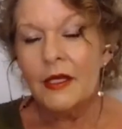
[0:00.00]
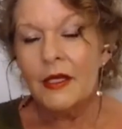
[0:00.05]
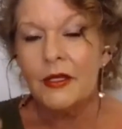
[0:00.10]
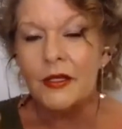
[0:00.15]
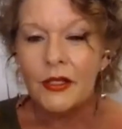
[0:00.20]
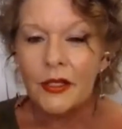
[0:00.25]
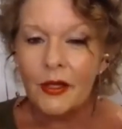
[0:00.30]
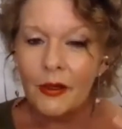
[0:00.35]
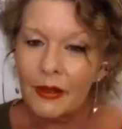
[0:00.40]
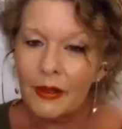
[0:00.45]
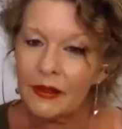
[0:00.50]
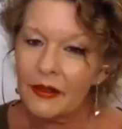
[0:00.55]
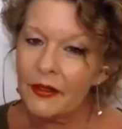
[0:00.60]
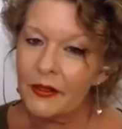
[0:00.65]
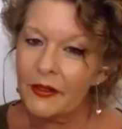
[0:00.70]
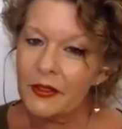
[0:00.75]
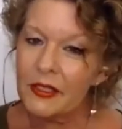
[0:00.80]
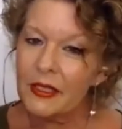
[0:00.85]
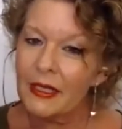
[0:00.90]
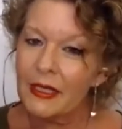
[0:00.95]
So
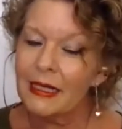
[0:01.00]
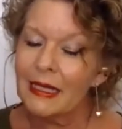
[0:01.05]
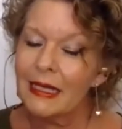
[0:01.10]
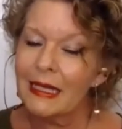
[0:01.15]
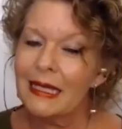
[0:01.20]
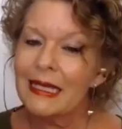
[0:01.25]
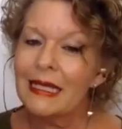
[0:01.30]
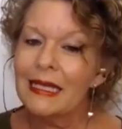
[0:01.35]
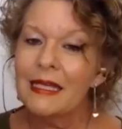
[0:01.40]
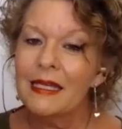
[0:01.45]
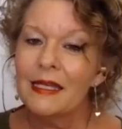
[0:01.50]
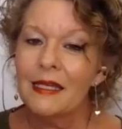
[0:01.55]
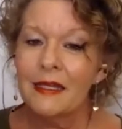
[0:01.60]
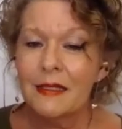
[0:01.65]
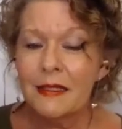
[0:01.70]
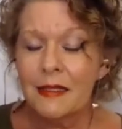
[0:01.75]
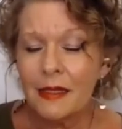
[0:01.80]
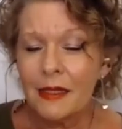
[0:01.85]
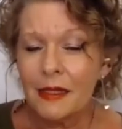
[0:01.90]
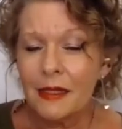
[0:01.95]
there's an
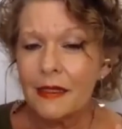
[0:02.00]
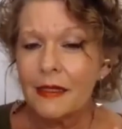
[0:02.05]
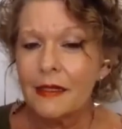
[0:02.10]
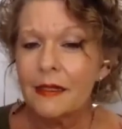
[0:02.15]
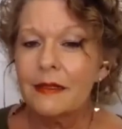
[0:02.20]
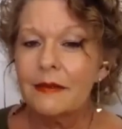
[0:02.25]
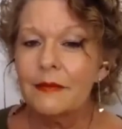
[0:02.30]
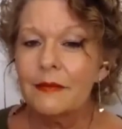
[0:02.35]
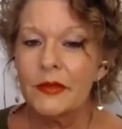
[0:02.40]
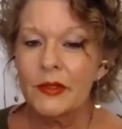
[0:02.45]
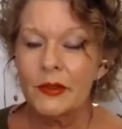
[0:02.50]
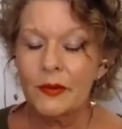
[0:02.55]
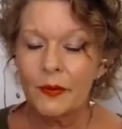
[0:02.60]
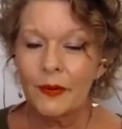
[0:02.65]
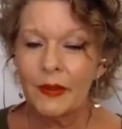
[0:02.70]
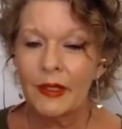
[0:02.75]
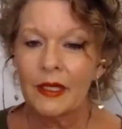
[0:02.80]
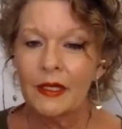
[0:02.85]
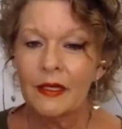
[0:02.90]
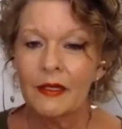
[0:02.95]
ease that comes
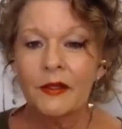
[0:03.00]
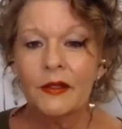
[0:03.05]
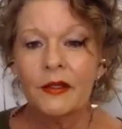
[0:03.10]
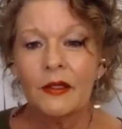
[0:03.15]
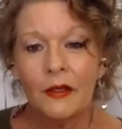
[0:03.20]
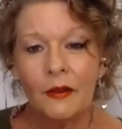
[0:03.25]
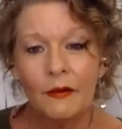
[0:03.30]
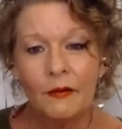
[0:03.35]
with